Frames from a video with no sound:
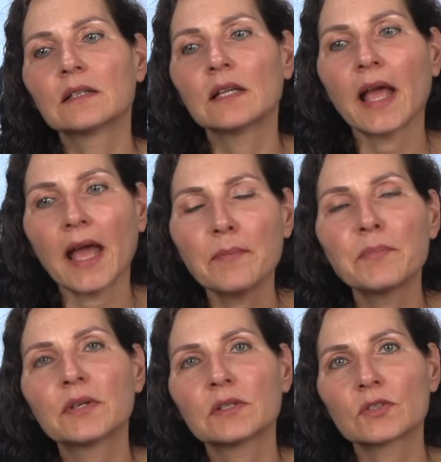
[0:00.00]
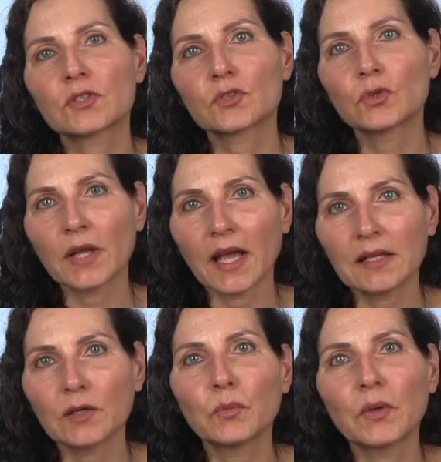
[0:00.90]
happens
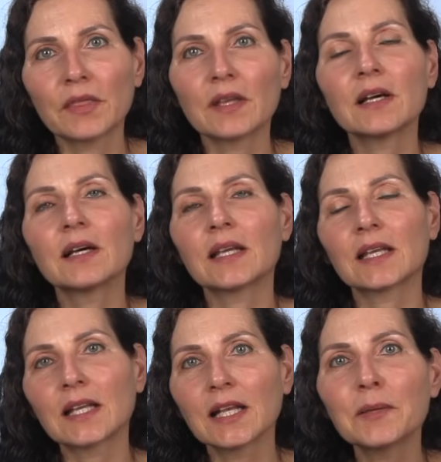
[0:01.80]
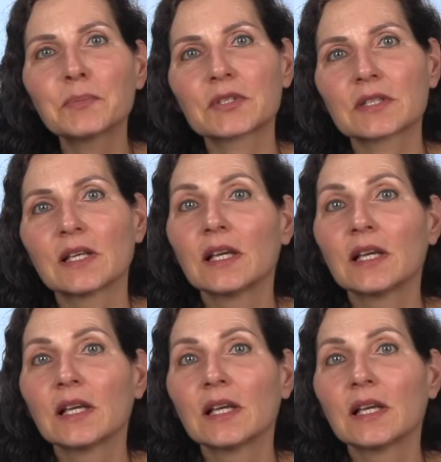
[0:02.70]
together with an eclipse,